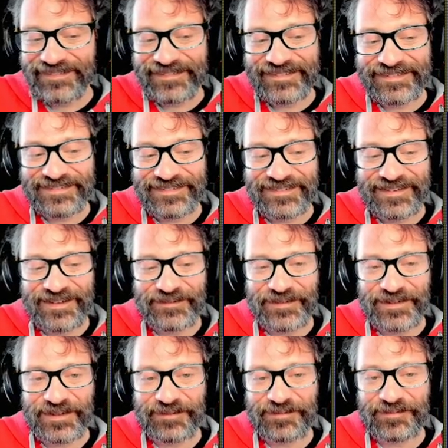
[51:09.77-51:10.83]
I don't have
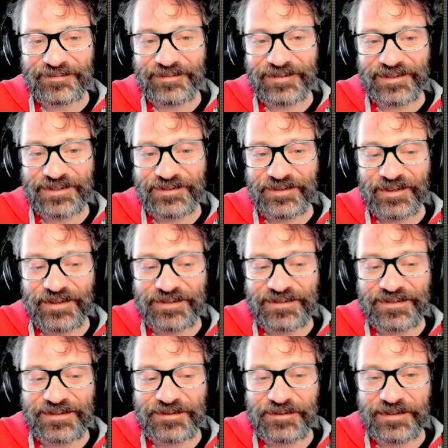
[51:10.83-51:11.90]
enough really trust
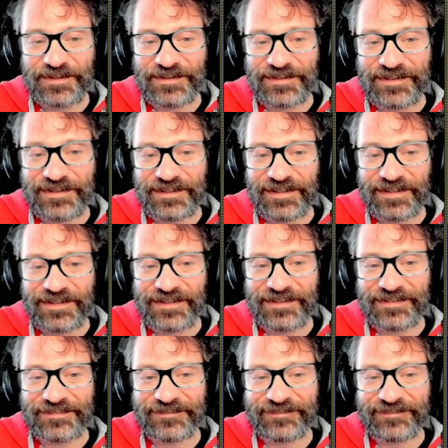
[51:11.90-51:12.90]
to do anything now.